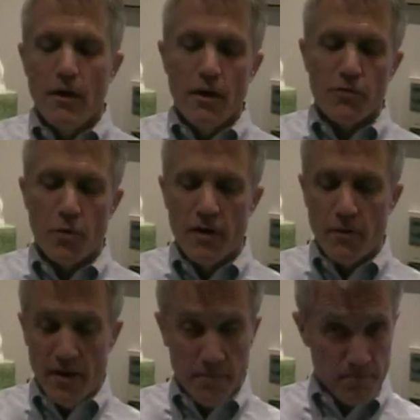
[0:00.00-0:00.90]
So
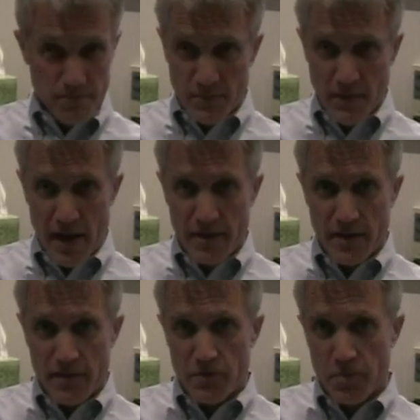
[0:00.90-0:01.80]
anyway, I
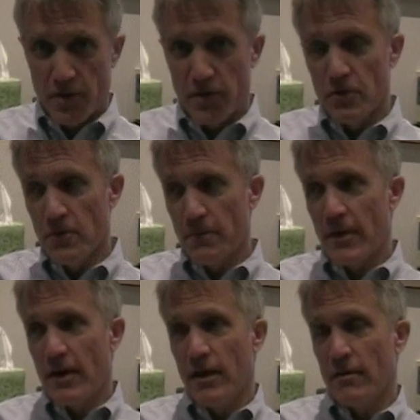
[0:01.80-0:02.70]
think that's pretty cool.
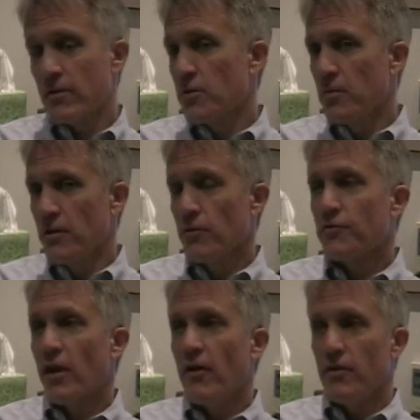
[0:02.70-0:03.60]
Could be a little
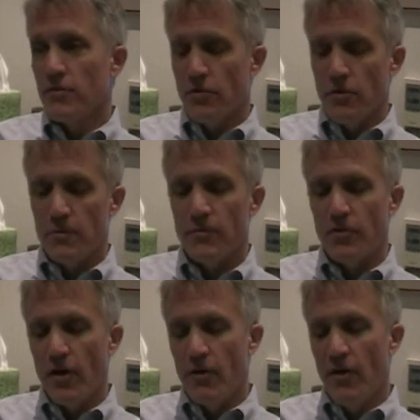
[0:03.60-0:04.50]
scary too.
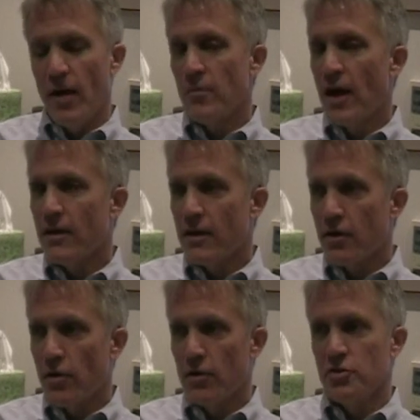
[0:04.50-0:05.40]
So I'm not
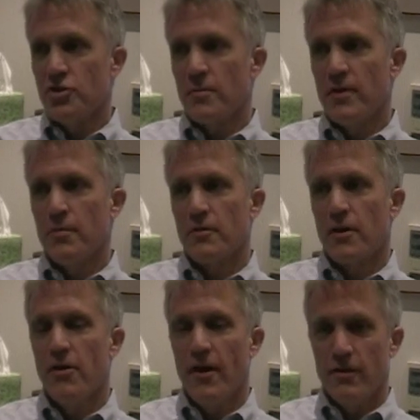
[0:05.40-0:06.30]
encouraging people to
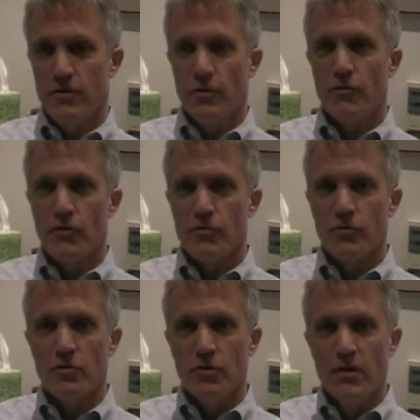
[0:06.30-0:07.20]
go out and use this
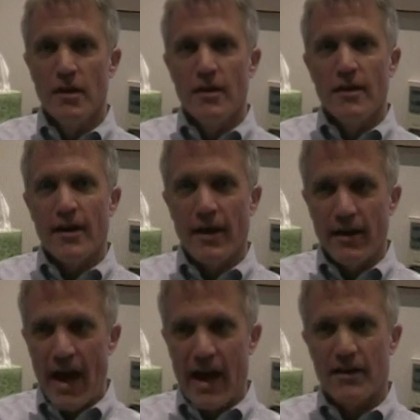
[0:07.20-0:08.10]
tool and
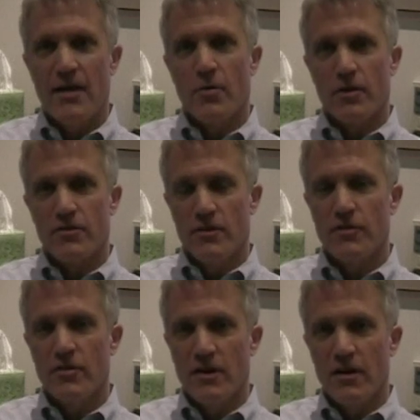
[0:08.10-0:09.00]
hack networks and
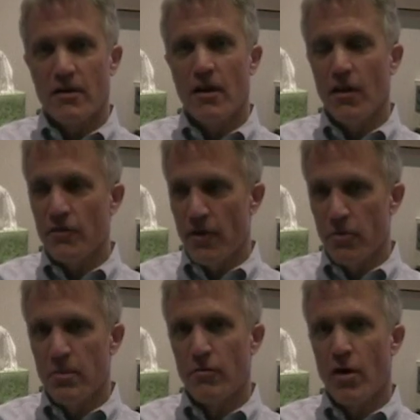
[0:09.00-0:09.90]
listen in on calls. That
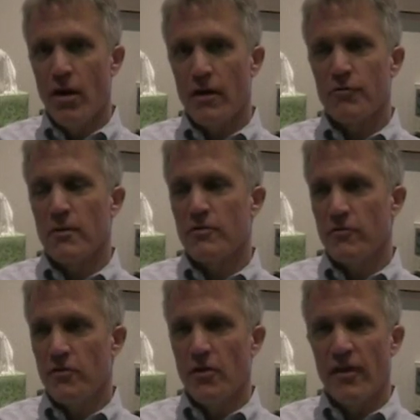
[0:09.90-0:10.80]
would be wrong, especially
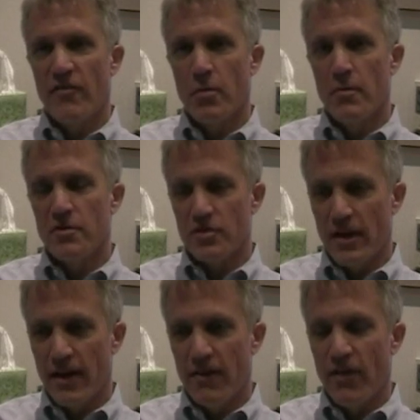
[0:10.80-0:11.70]
if you don't have permission. I
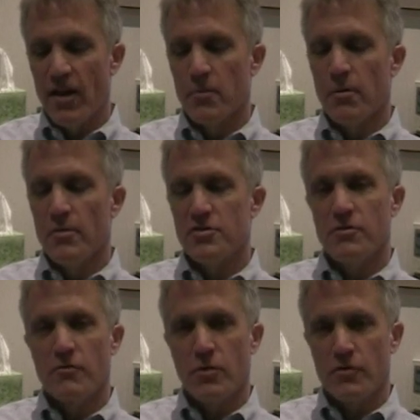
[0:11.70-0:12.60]
gave Alan permission,
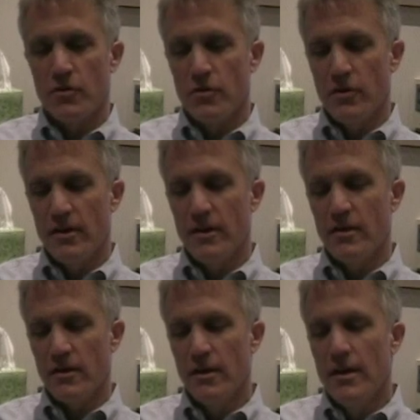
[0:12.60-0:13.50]
of course, to do it here.